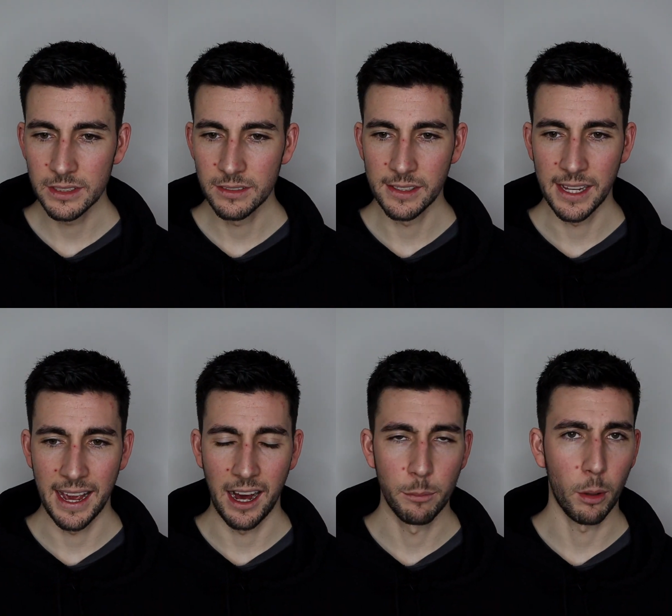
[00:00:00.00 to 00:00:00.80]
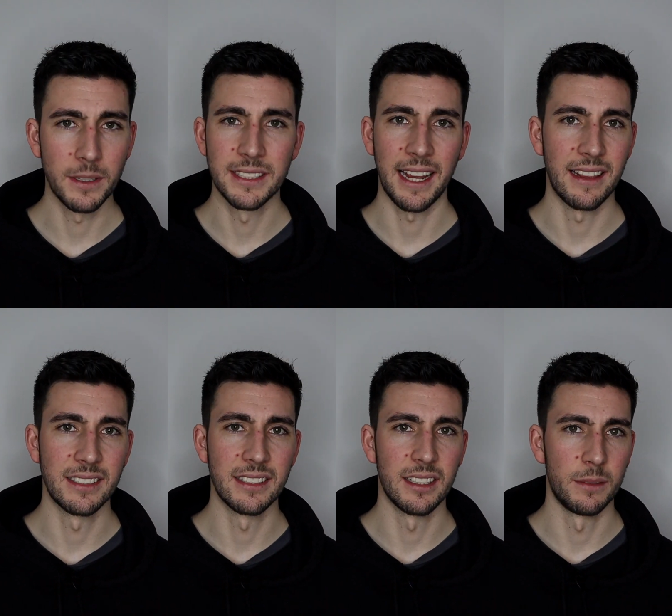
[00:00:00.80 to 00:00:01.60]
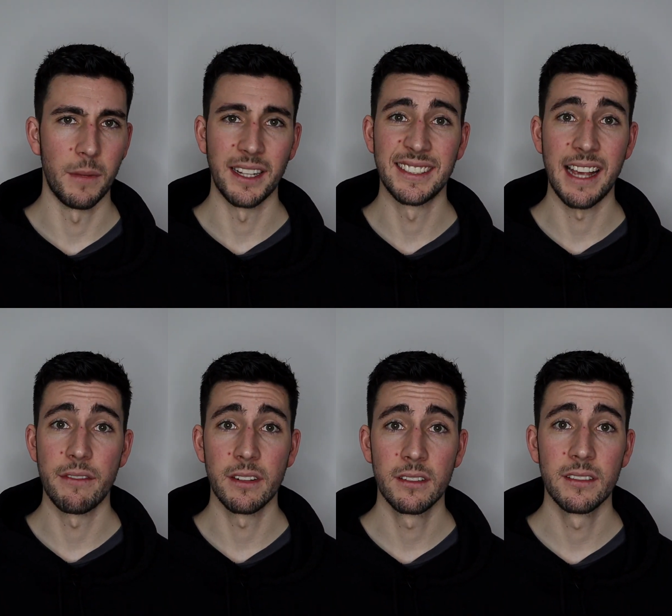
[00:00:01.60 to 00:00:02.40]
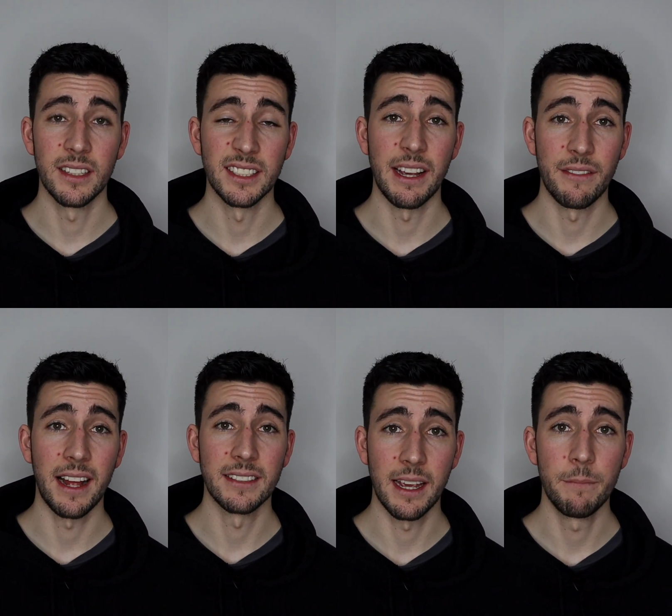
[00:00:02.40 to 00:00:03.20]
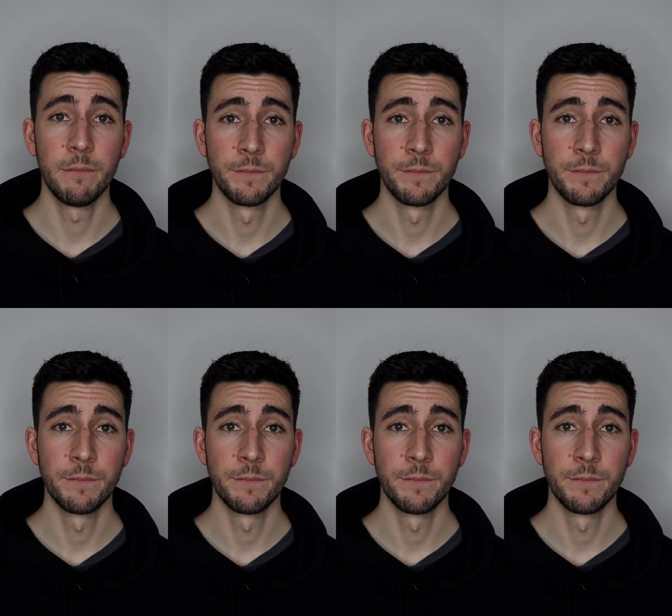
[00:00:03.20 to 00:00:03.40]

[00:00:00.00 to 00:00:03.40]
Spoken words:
yeah, I'd probably say this is a 7 out of 10.